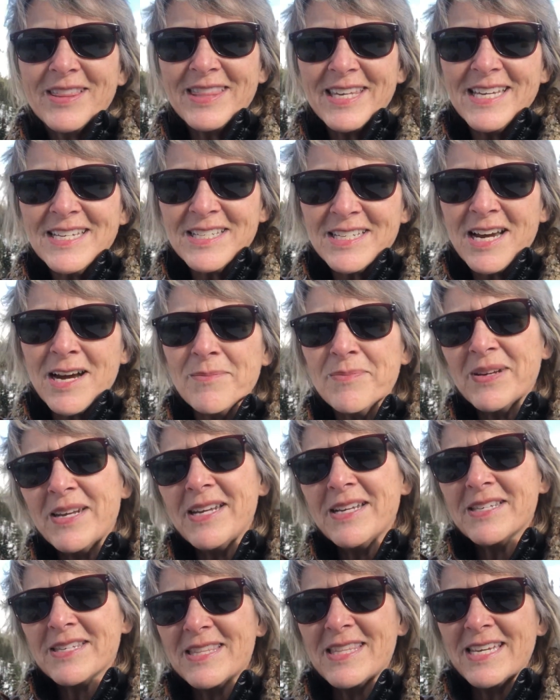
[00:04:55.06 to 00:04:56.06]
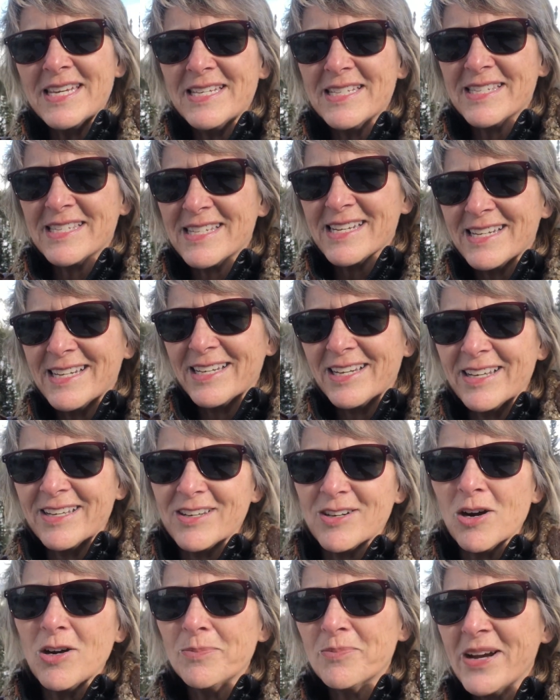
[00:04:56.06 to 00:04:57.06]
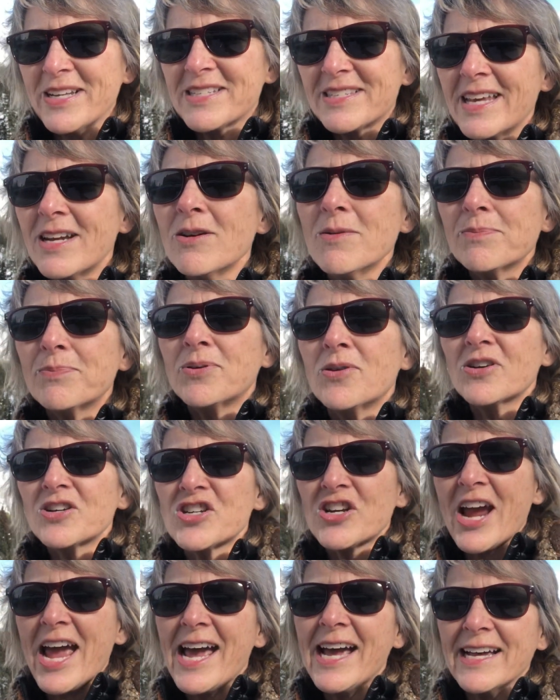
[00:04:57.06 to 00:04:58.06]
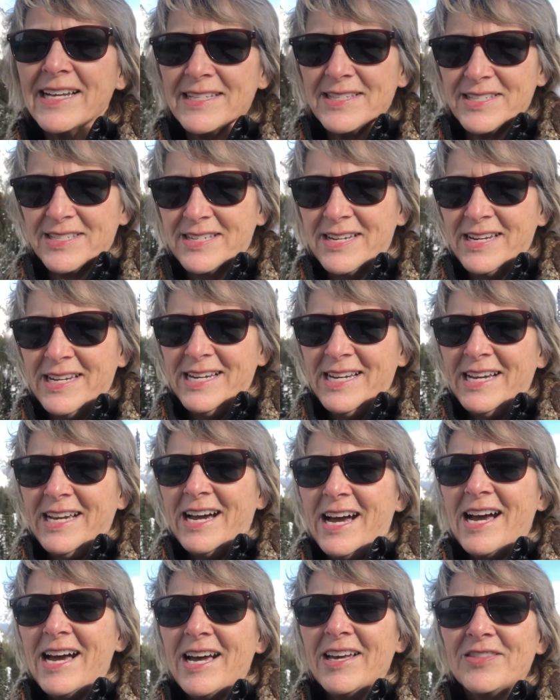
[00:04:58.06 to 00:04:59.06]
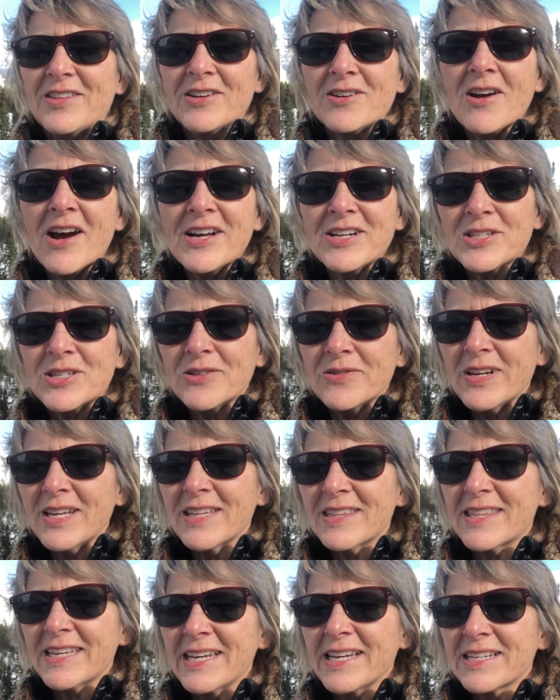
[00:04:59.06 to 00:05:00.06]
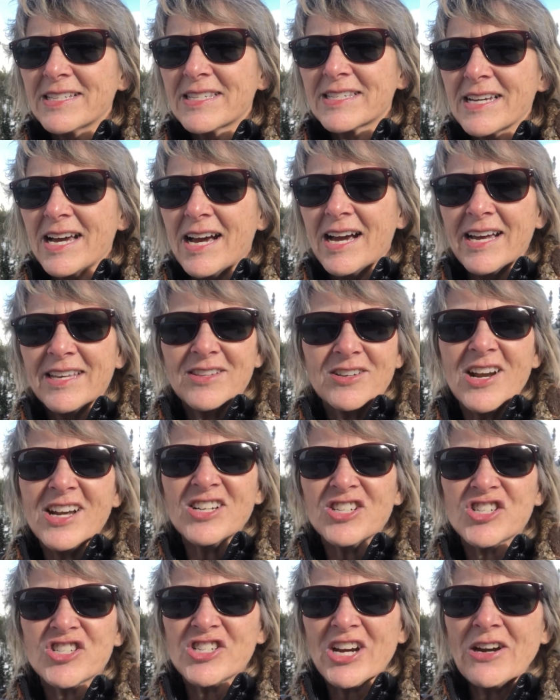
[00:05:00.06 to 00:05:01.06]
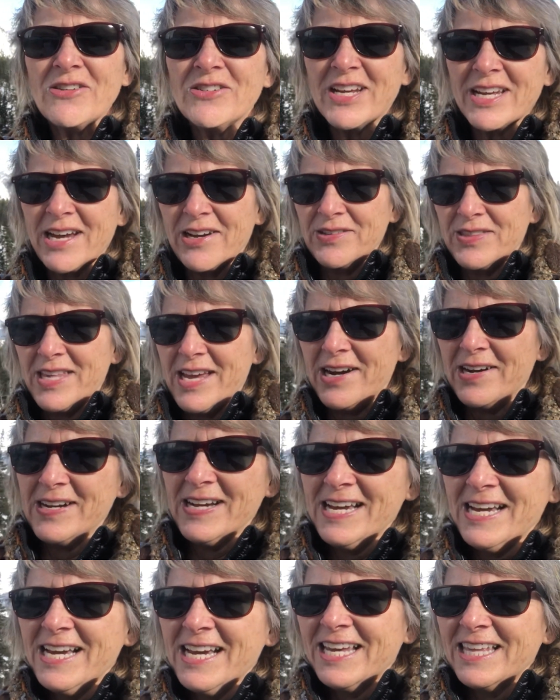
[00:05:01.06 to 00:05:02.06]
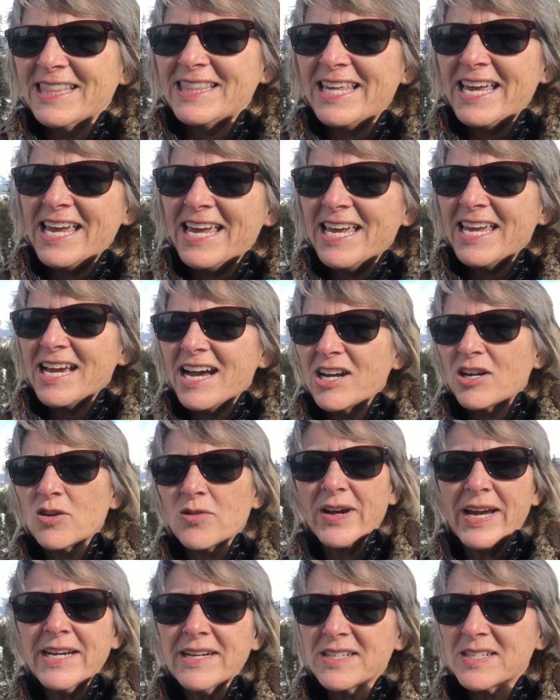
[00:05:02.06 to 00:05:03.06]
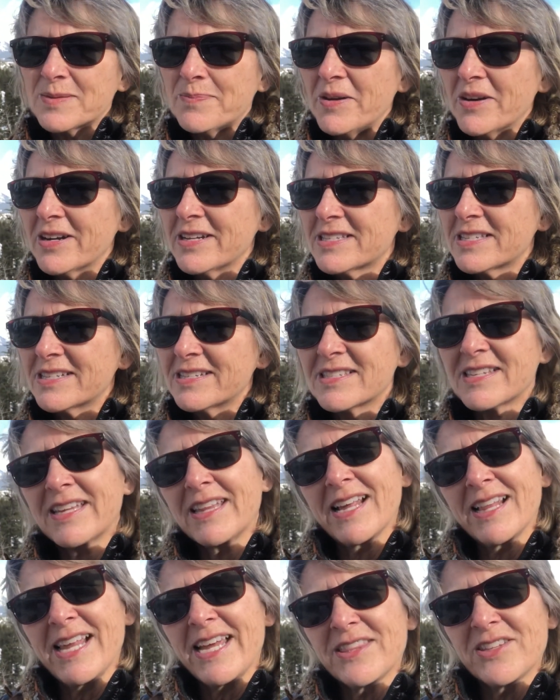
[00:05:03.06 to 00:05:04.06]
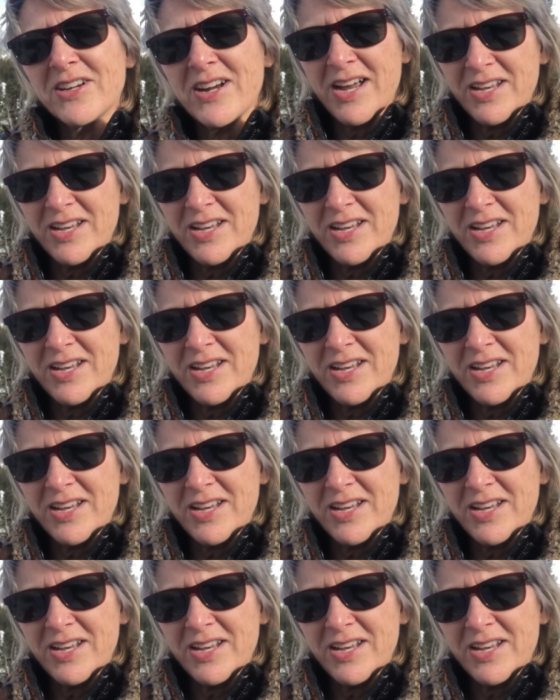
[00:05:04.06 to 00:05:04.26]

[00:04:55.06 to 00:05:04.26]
These companies, these cult brands, they don't push ads. They're not doing things, they're not shouting out there. They create experiences and they let their